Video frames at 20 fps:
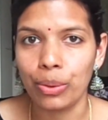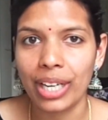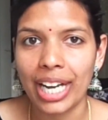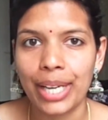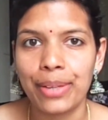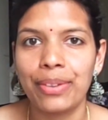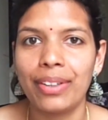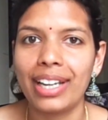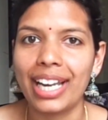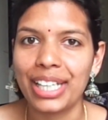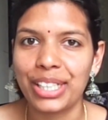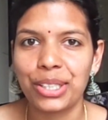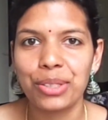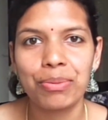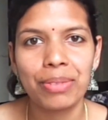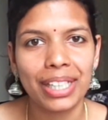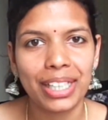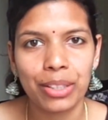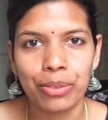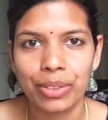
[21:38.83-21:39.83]
I would like to
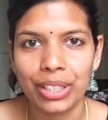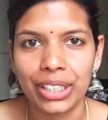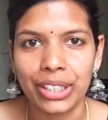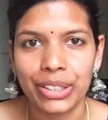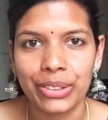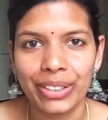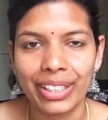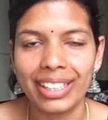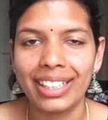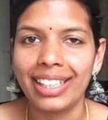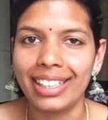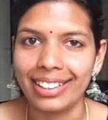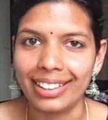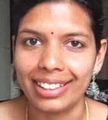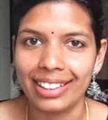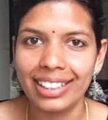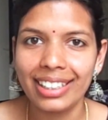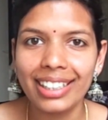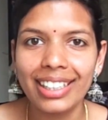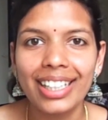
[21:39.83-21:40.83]
make a video in
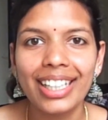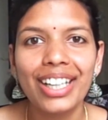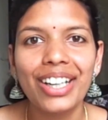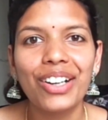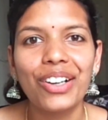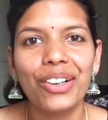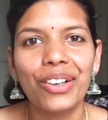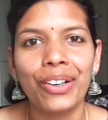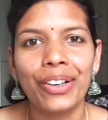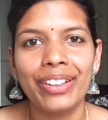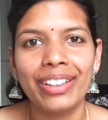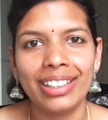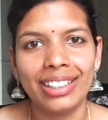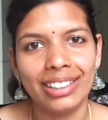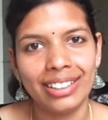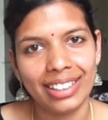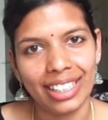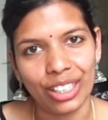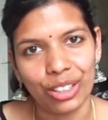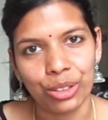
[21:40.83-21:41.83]
Hindi or in
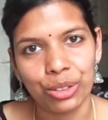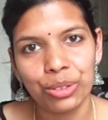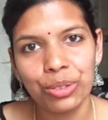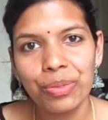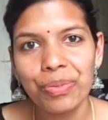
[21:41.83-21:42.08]
Telugu,